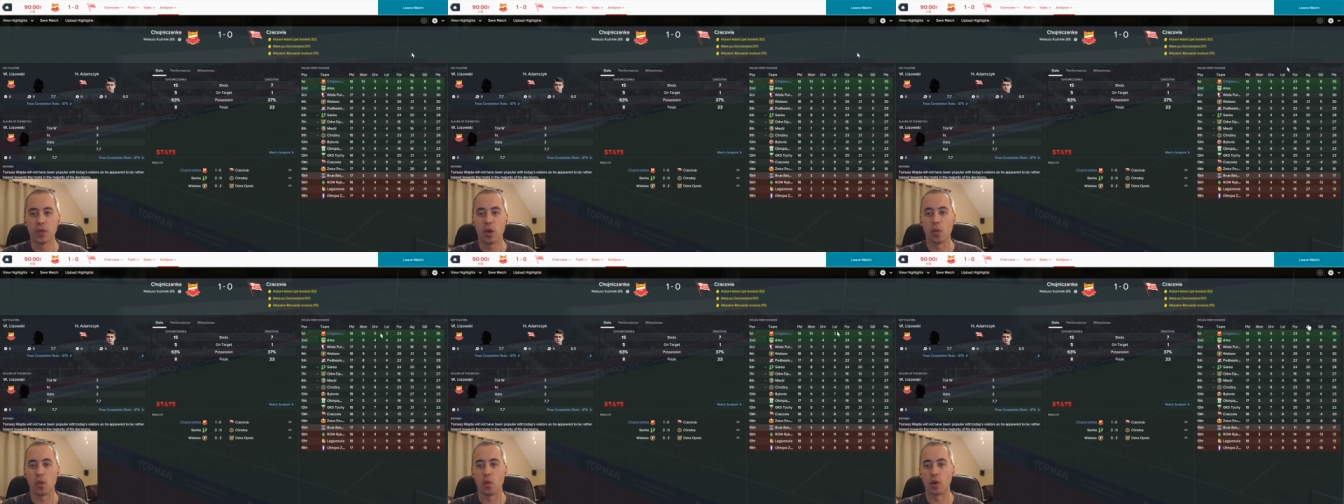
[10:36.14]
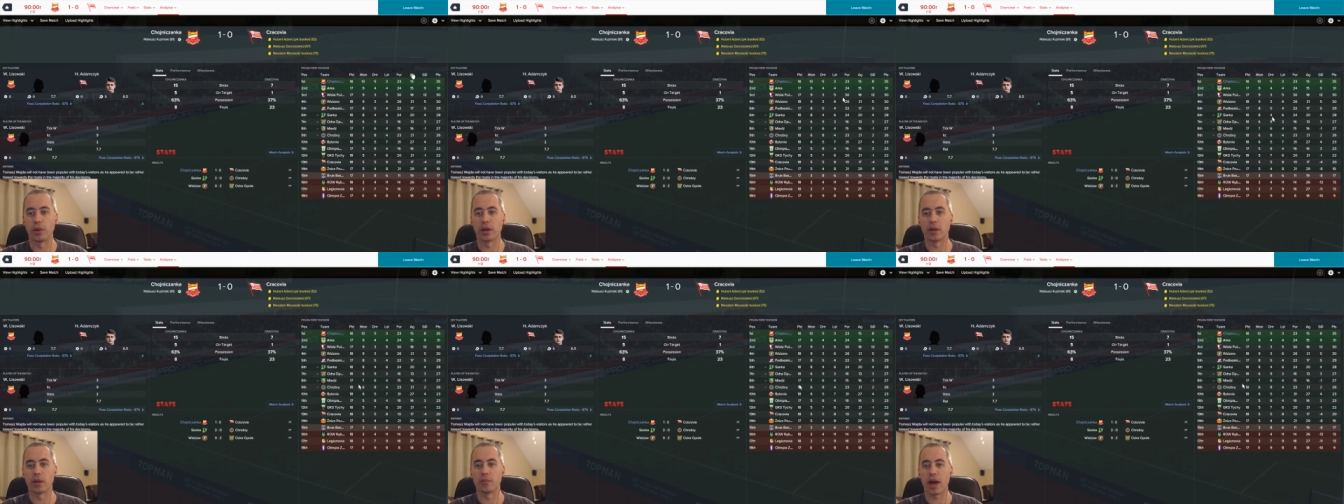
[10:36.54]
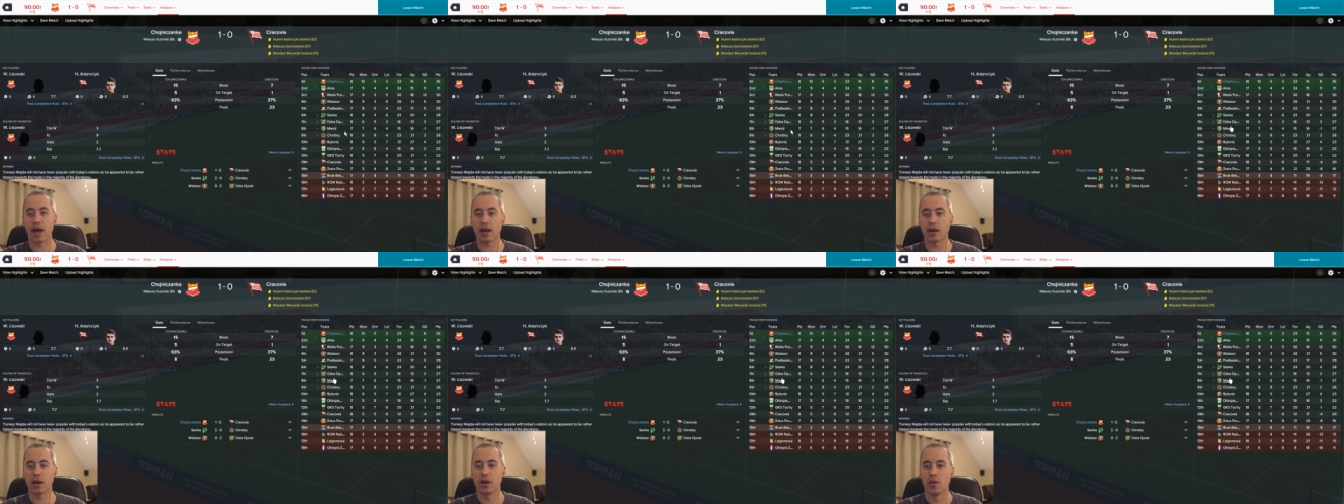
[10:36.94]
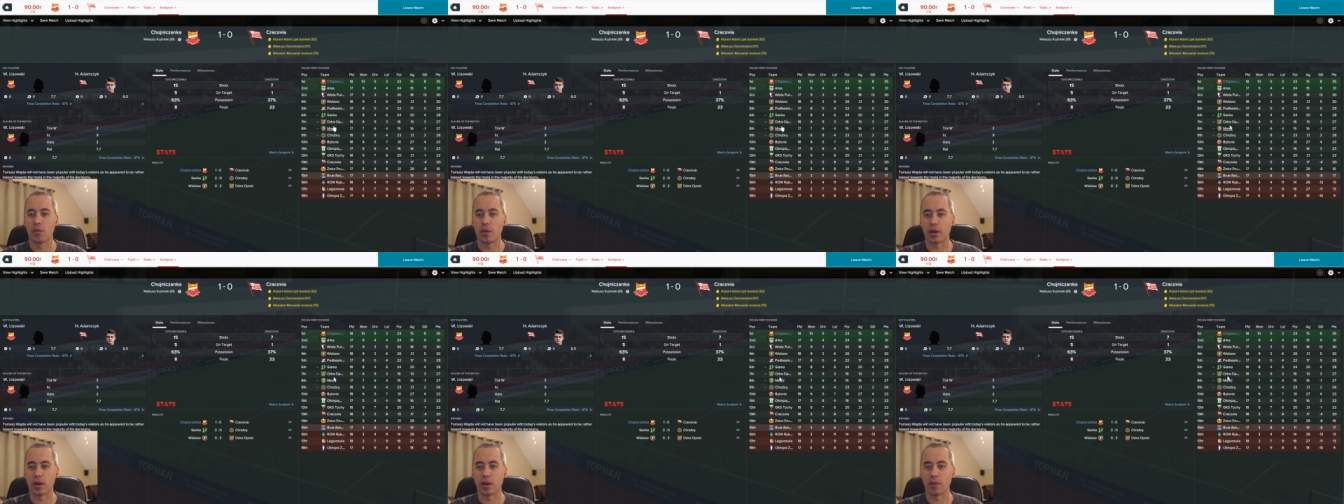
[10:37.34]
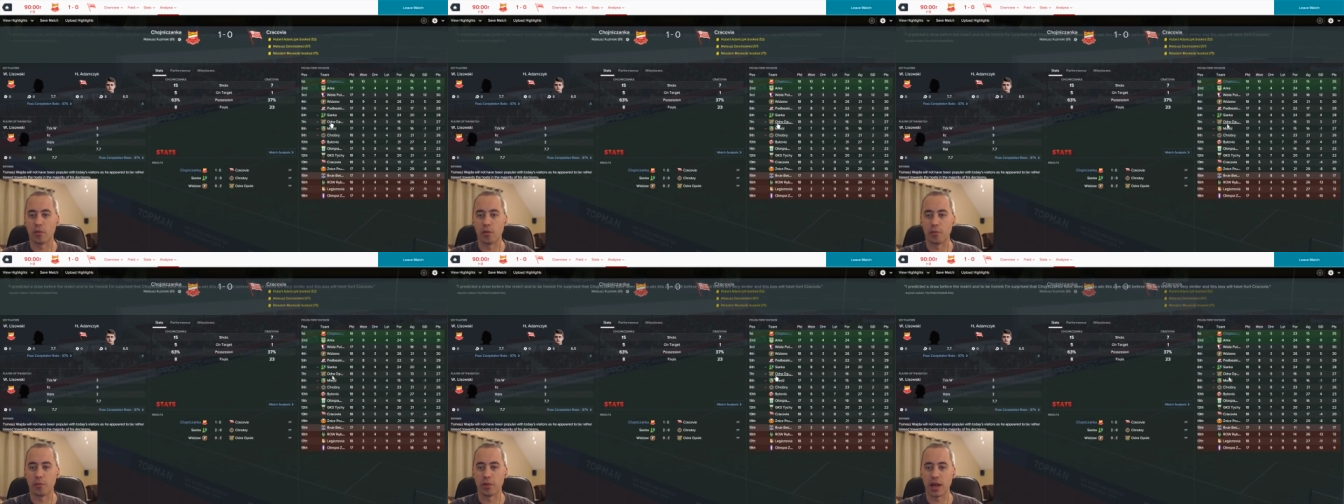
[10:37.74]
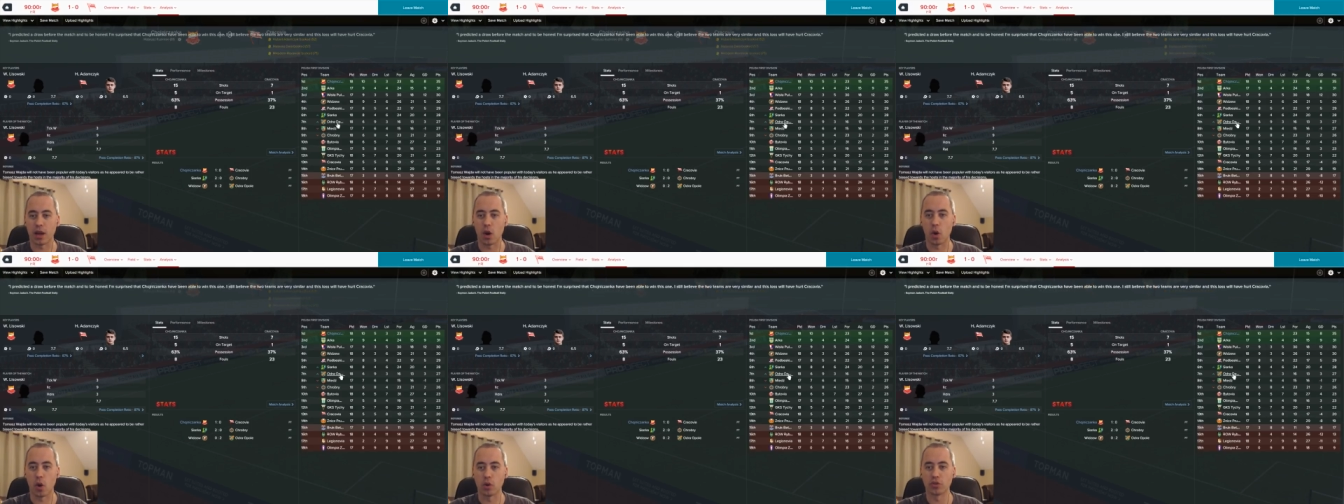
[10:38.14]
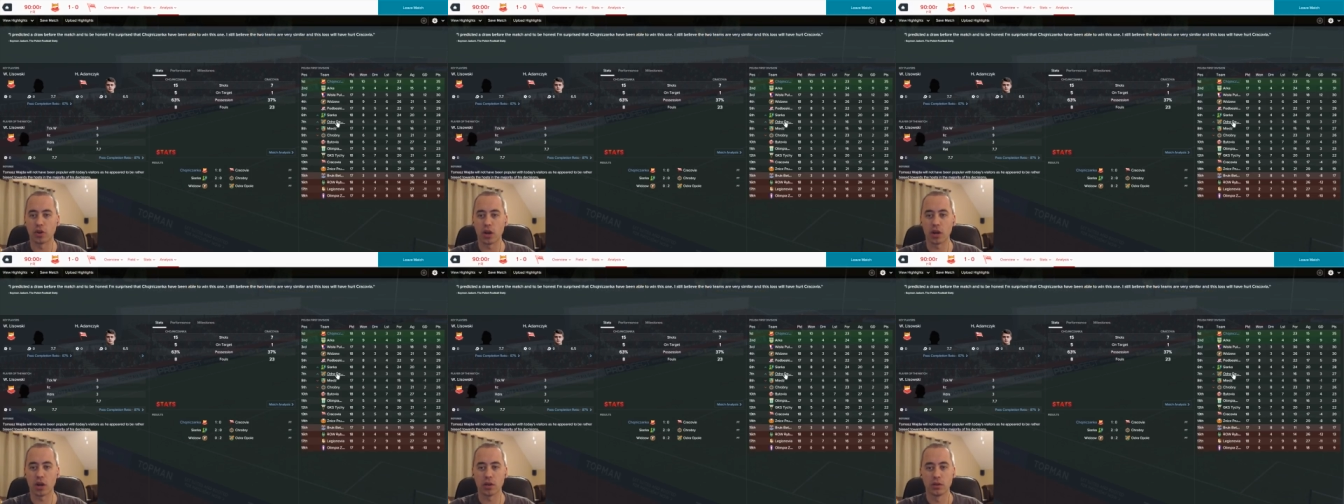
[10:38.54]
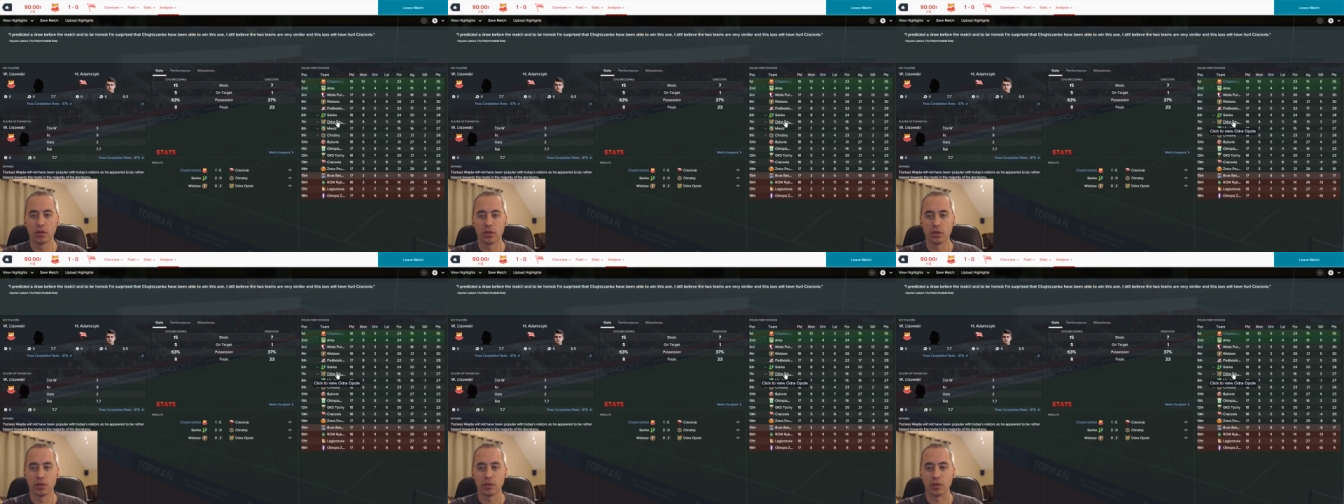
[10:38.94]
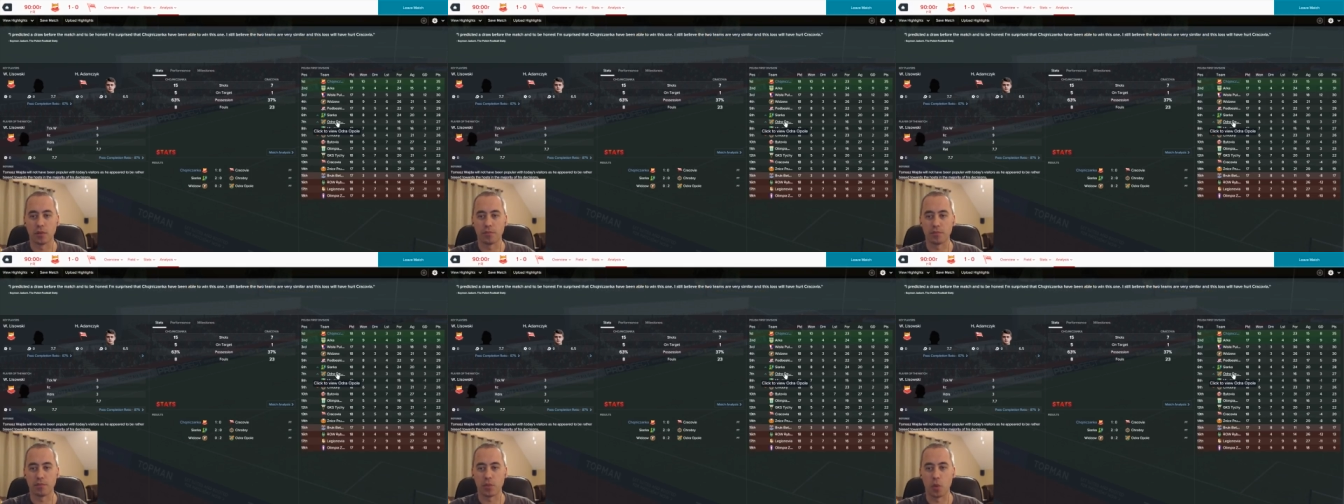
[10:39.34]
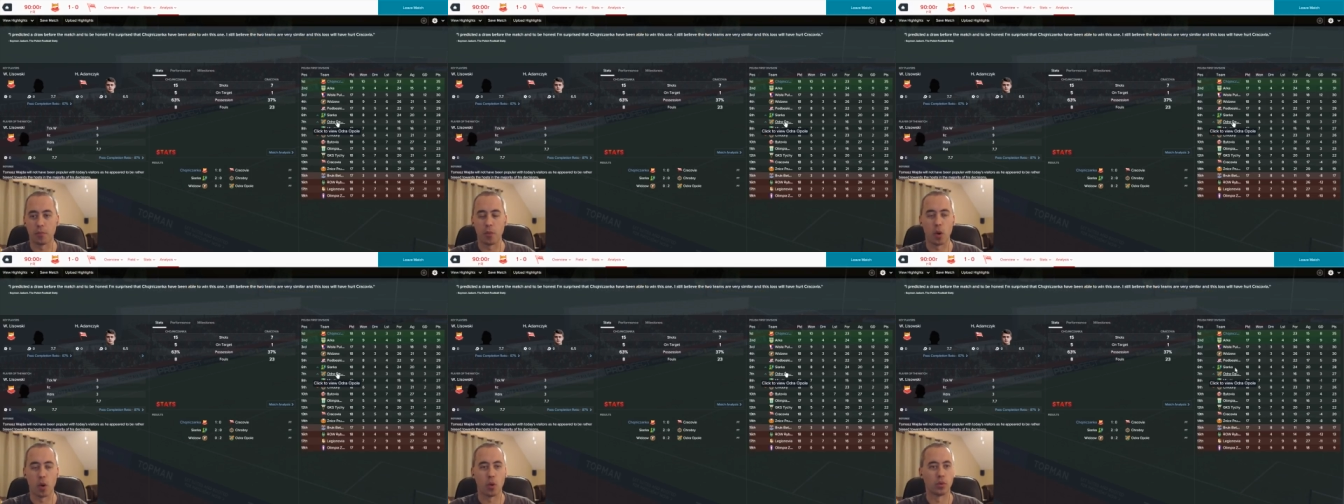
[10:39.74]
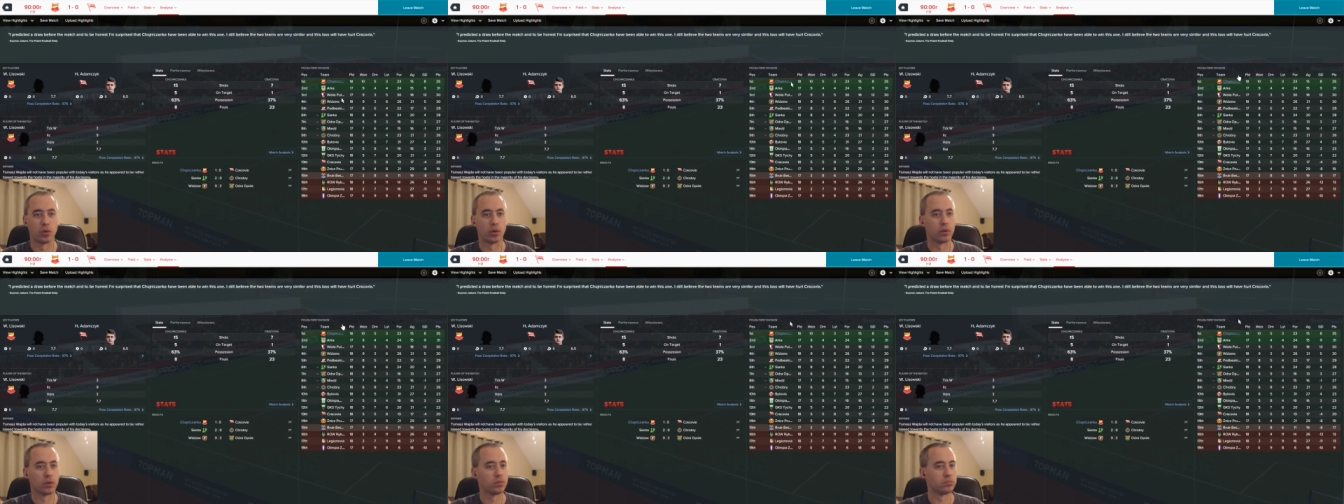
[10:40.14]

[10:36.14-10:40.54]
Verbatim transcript: When we come back, we come, we'll play Odra Opole.